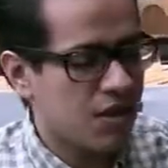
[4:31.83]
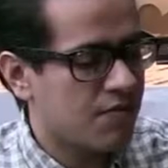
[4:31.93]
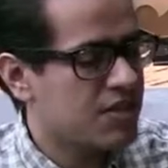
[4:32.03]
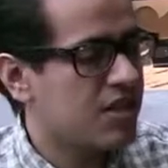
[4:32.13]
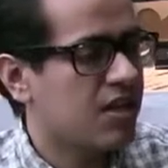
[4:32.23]

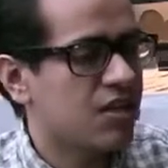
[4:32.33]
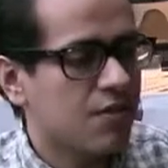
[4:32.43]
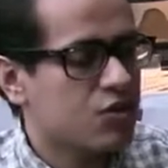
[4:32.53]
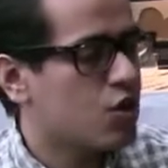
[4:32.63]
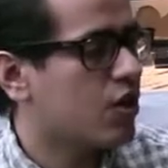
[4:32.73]
loves eating,
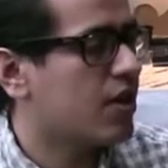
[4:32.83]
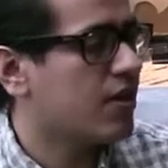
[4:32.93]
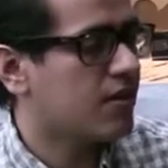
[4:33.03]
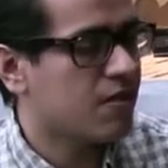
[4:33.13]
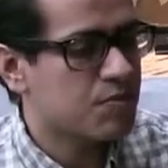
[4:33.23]
loves cooking,
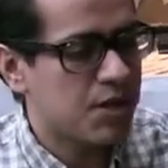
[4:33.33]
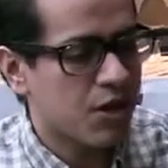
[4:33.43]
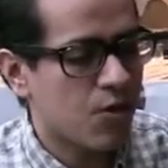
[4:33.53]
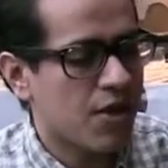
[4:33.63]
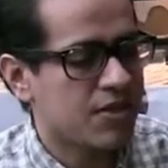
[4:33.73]
loves
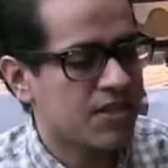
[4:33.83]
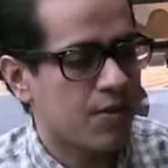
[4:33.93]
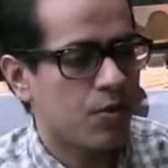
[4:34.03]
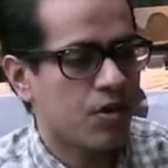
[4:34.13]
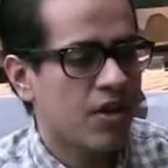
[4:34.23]
being around the
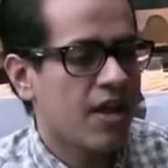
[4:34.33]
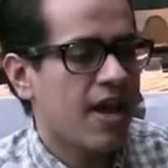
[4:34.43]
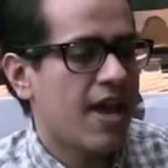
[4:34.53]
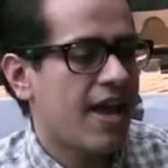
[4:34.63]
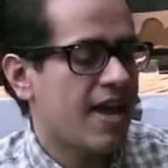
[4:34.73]
table,
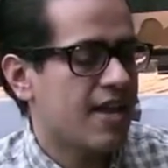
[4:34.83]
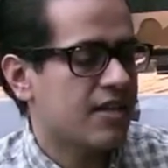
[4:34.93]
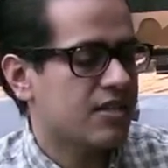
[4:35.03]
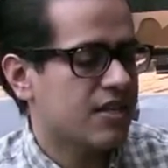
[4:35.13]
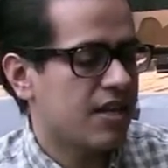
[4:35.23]

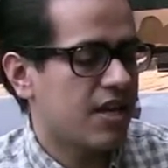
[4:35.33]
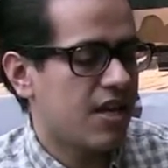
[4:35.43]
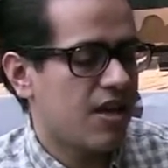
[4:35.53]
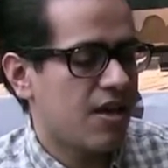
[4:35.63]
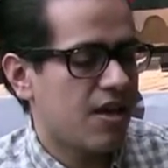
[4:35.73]
and
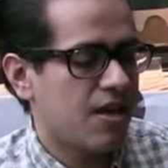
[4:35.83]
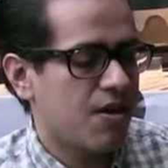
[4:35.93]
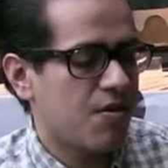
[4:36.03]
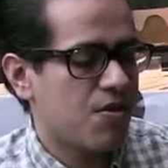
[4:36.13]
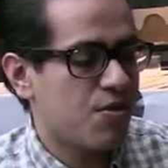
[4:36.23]

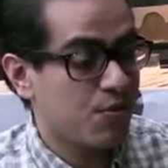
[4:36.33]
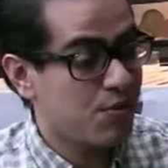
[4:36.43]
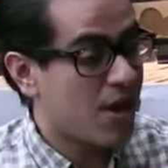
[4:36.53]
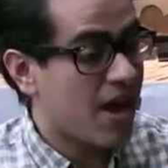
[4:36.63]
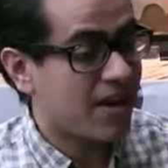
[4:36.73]

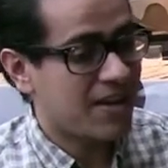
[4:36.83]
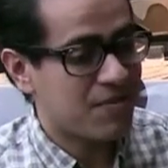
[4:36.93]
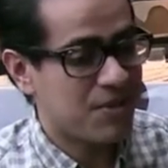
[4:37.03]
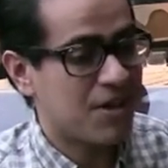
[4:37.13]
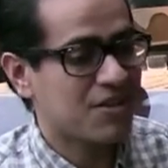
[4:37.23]
through that,
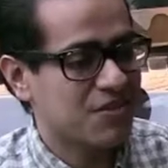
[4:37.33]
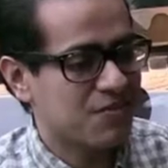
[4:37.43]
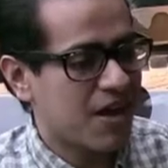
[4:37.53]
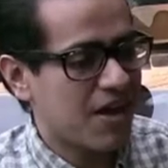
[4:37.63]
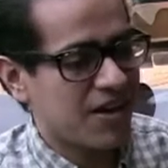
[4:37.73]
and because
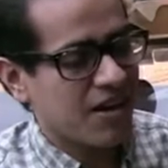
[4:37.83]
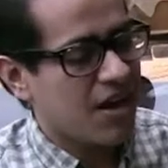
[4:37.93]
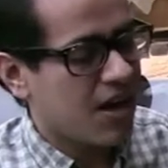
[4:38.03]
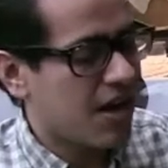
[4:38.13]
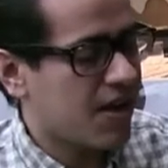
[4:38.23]
of that,
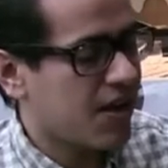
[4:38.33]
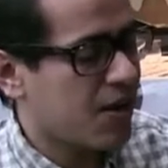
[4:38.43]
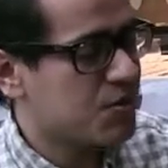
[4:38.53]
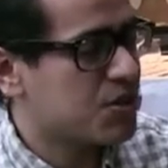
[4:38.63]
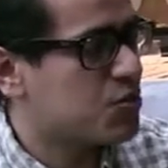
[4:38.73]

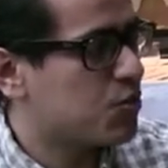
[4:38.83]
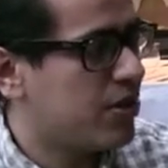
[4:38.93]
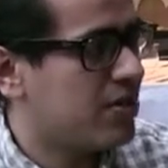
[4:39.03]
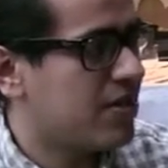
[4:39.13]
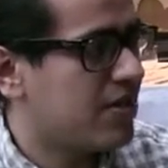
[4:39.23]
I was
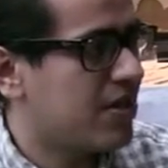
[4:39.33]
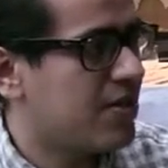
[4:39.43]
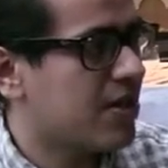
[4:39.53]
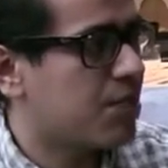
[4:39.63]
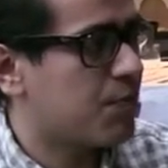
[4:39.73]
intrigued in
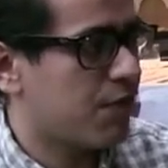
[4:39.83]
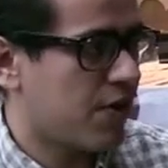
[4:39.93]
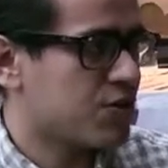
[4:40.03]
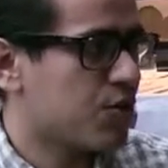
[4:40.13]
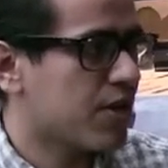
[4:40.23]
the
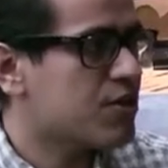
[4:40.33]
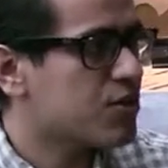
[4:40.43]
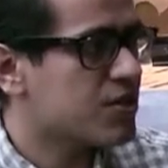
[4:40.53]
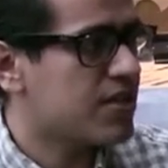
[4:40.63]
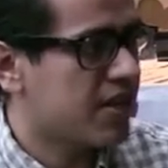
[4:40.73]
professional
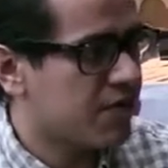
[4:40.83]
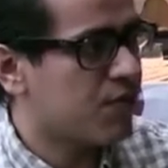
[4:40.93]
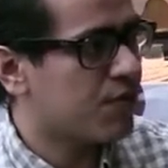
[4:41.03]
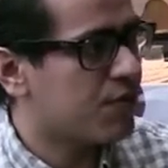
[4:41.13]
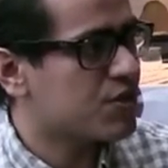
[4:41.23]
kitchen, seeing it
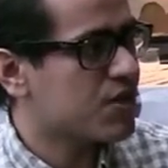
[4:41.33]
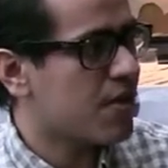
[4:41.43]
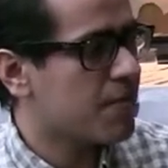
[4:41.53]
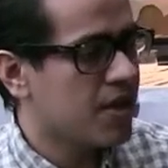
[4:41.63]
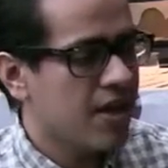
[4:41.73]
for the first
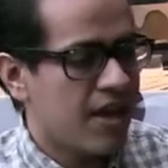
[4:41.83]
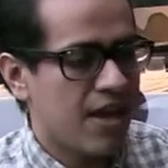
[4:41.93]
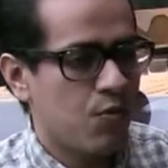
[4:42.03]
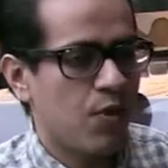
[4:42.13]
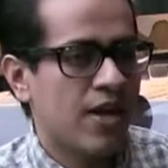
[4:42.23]
time.
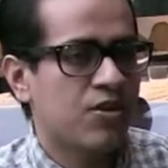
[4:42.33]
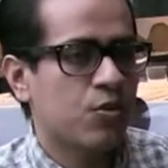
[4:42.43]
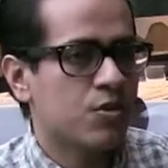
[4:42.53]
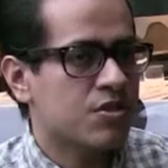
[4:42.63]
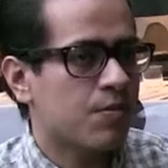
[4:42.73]
And
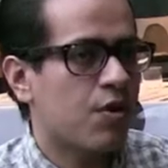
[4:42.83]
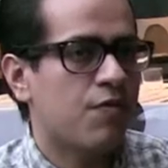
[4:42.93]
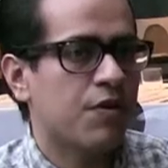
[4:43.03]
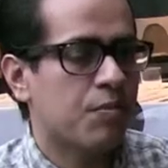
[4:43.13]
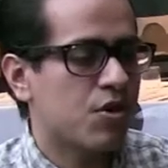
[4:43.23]
Randall was the
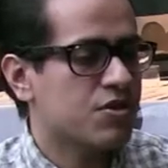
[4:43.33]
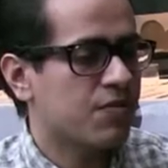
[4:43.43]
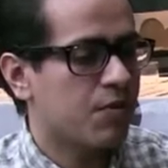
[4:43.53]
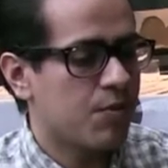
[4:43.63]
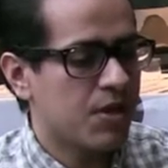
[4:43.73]
perfect
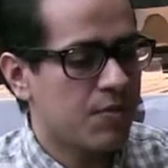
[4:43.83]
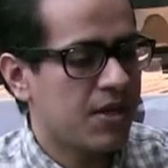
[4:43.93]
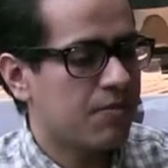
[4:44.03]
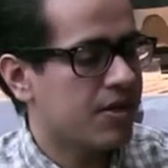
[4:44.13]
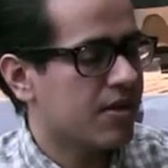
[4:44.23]
person for me to
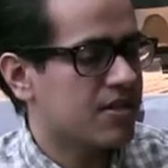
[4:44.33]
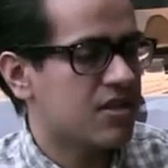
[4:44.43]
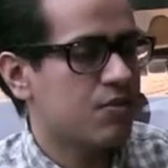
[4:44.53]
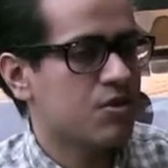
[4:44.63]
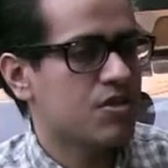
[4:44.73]
meet,
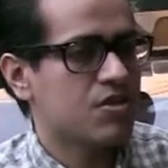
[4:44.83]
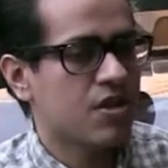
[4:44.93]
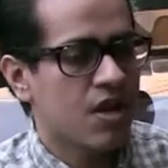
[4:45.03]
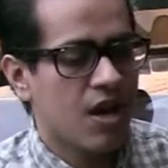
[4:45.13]
because he was,